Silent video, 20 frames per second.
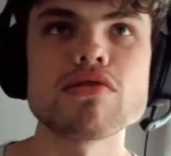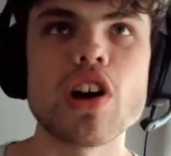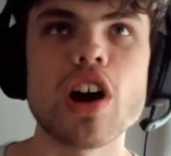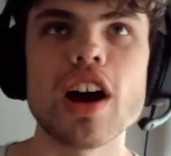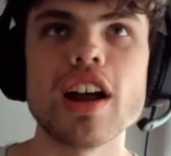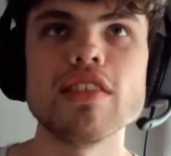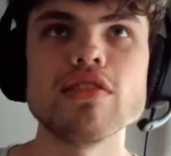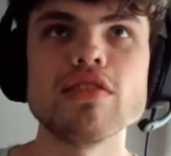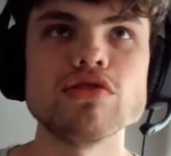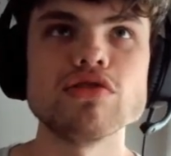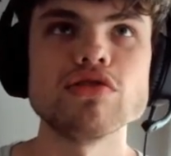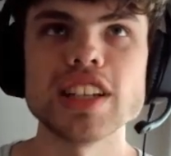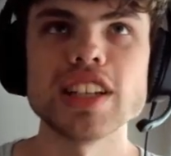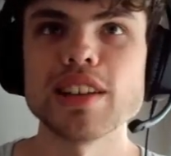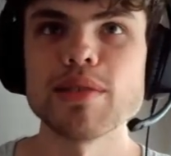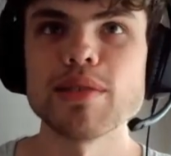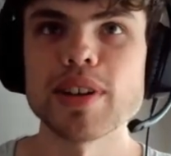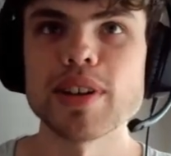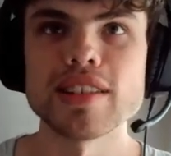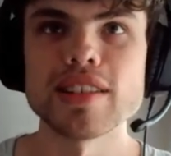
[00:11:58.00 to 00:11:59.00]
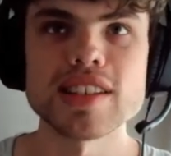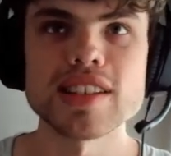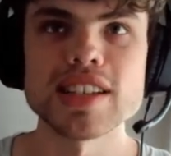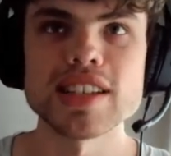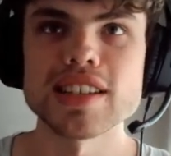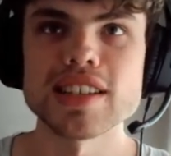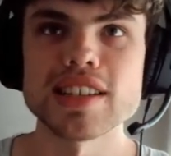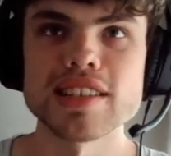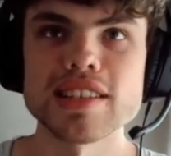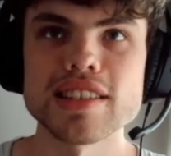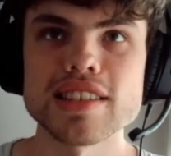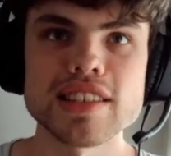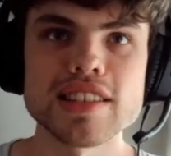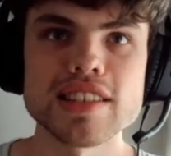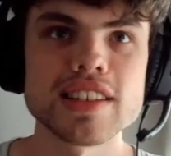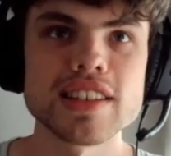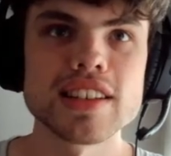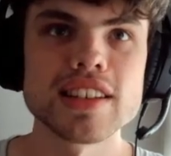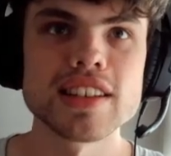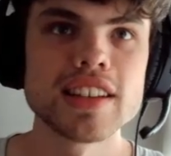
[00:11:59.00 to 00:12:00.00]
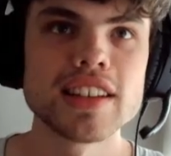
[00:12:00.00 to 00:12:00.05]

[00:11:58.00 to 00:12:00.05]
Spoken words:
not really been a season since